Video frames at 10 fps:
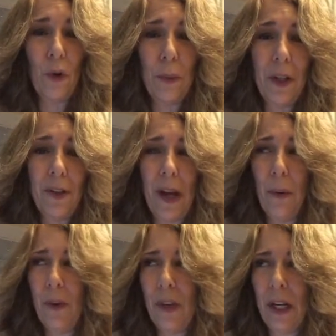because I
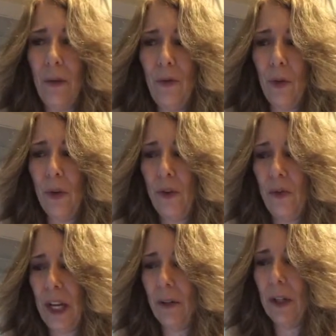was Air Force
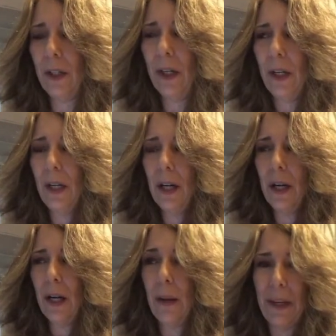veteran. Uh,
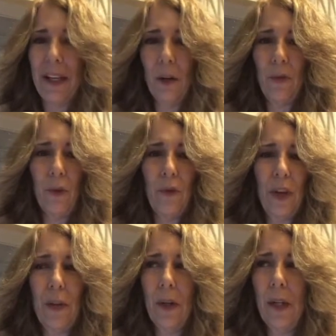I'm an Air Force
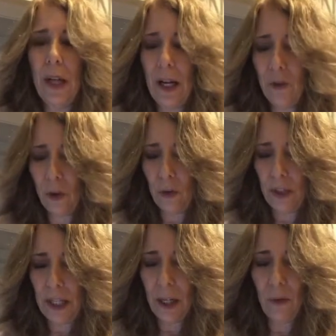veteran and I served in
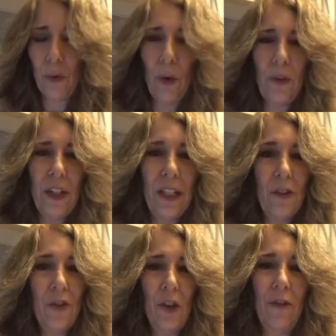the Air Force. Each
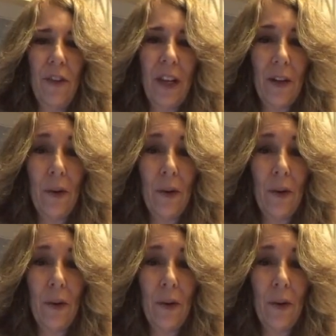service has